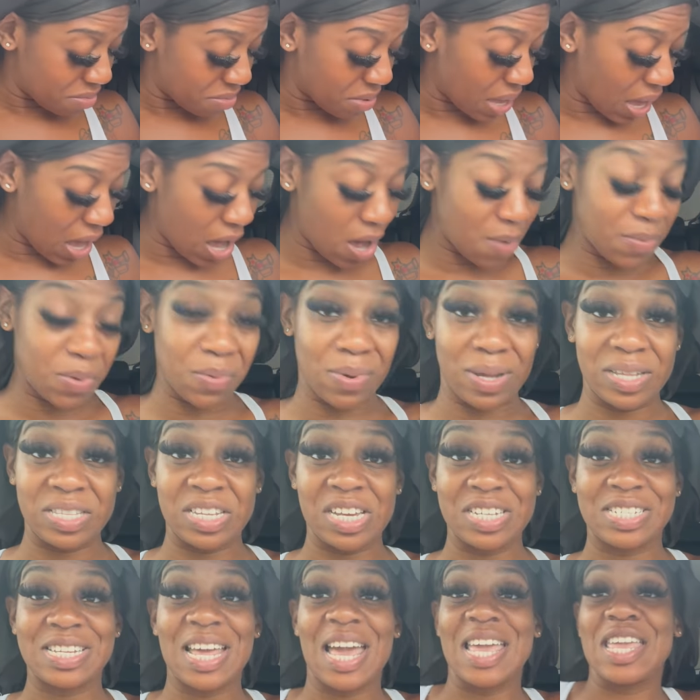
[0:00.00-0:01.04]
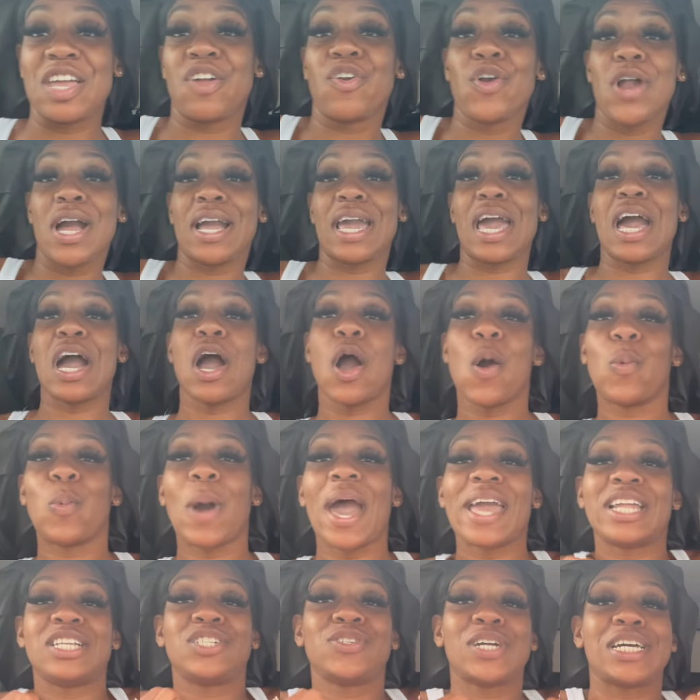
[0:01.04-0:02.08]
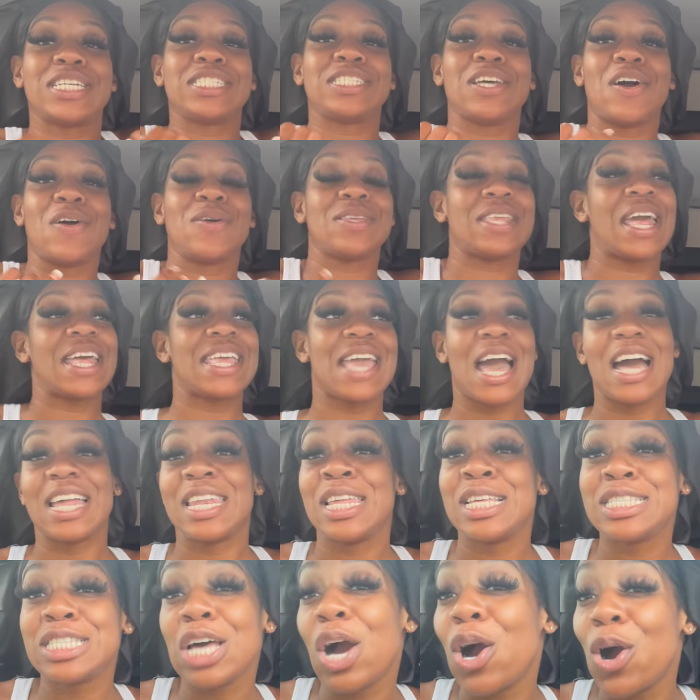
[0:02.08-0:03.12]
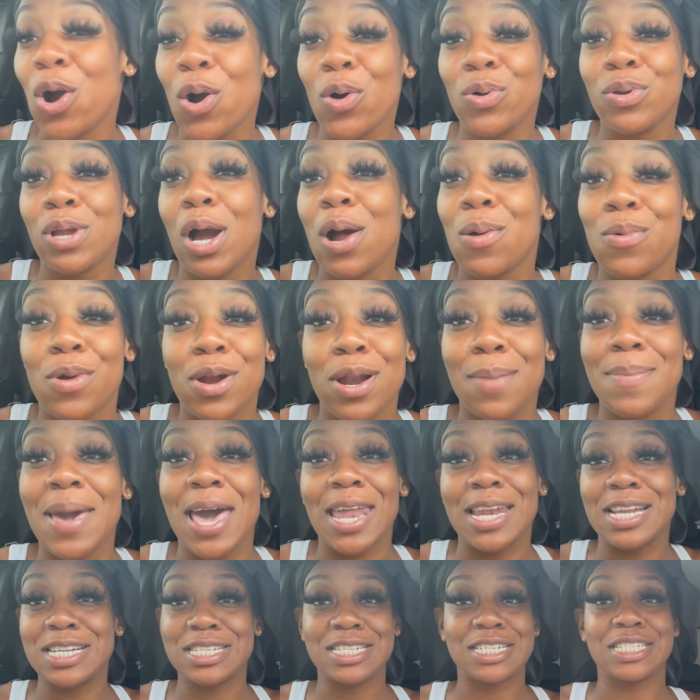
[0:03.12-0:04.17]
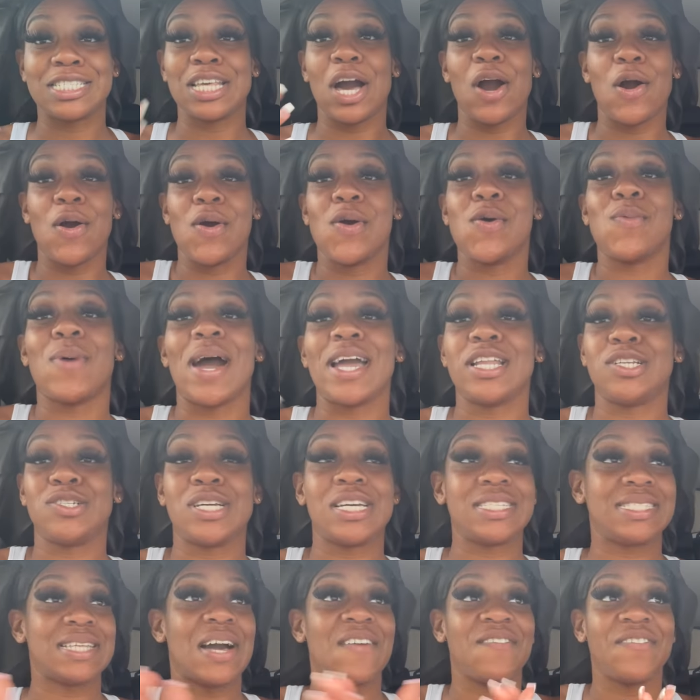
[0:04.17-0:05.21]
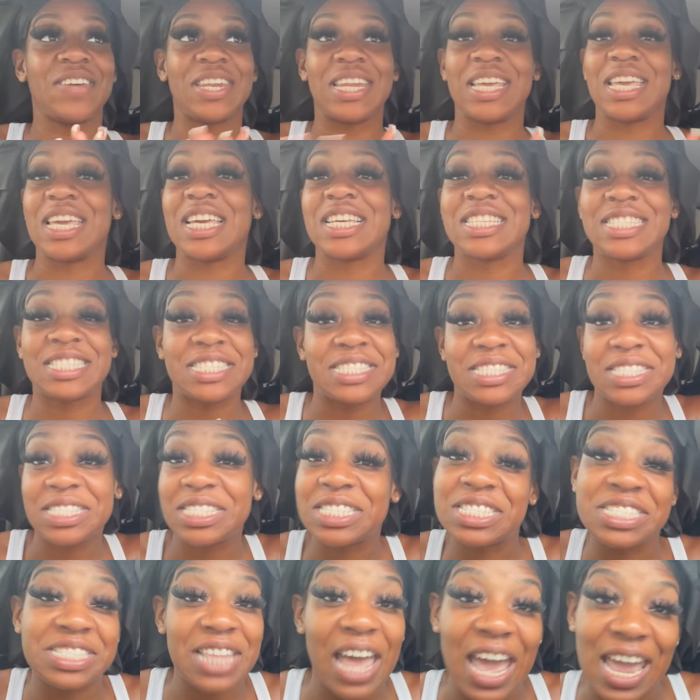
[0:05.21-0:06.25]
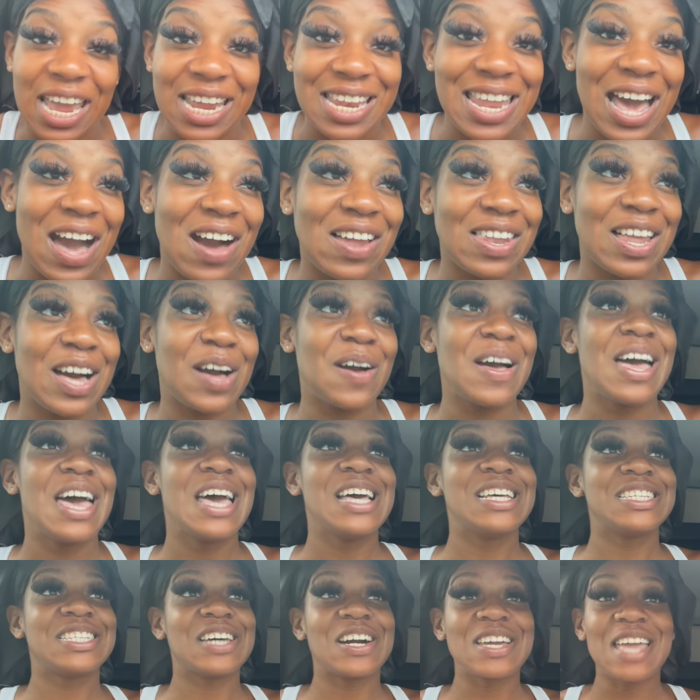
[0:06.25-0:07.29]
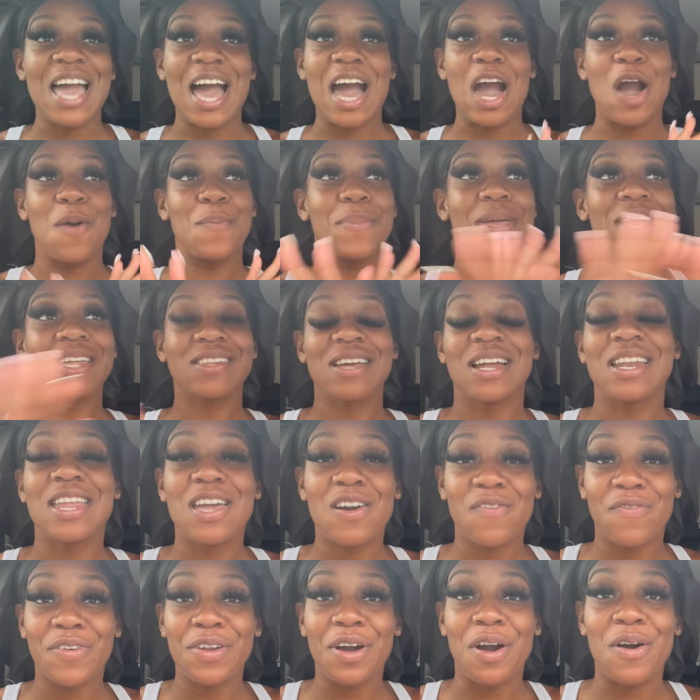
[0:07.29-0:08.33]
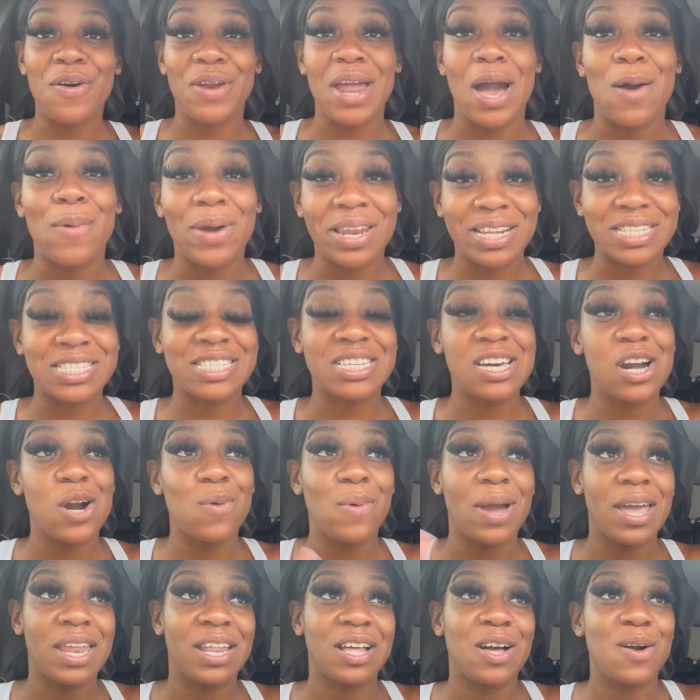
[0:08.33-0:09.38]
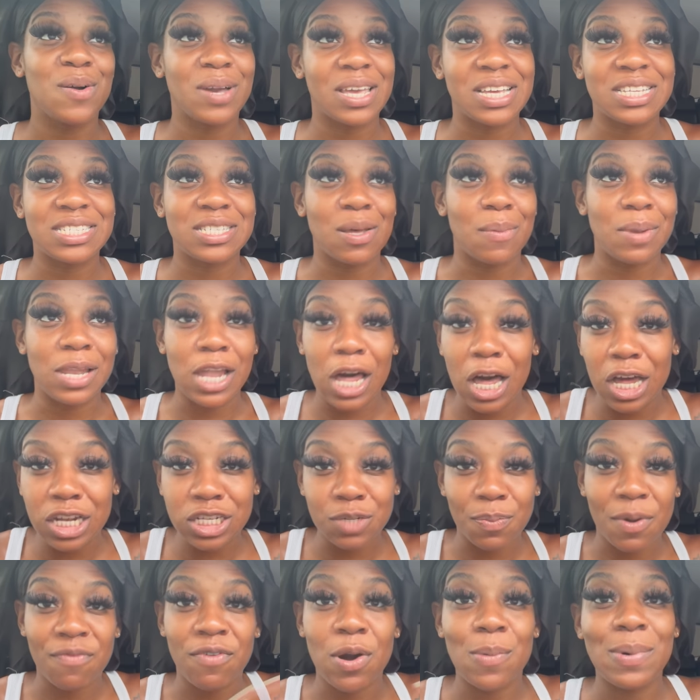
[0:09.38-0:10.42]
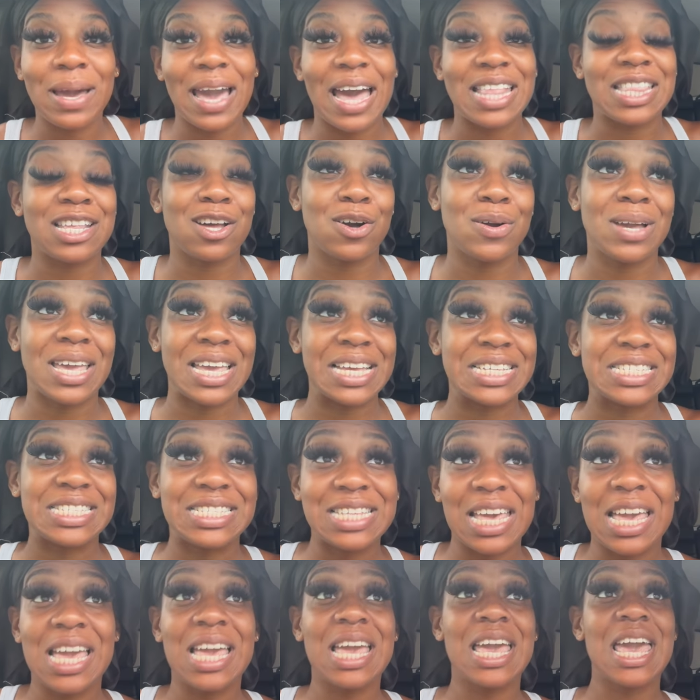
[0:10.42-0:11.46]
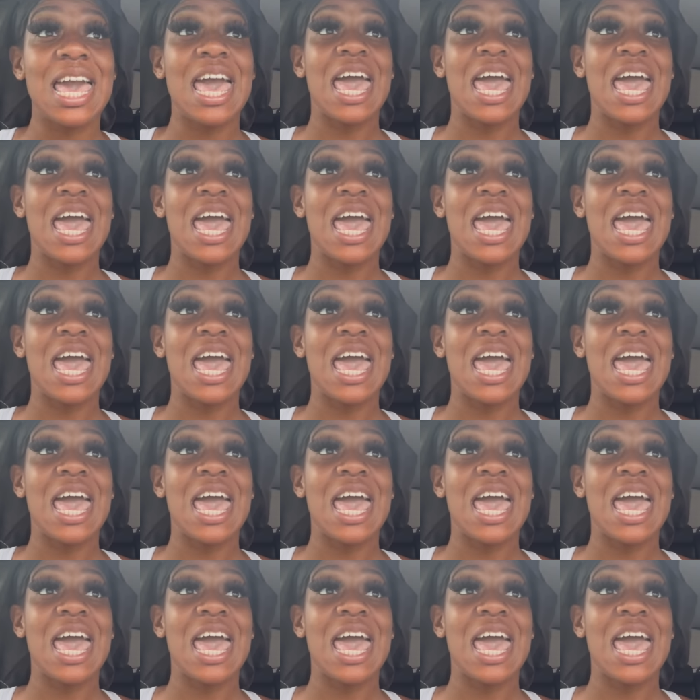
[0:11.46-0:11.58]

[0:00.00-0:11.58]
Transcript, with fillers: I don't be willing touch touched. And your girl got her white dress on. Y'all, this old. Don't worry about it. It's just an old white dress. I'm finna get stained all up. So y'all, me and Danielle finna on our way to Subway to go get some lunch before we have to go get Z.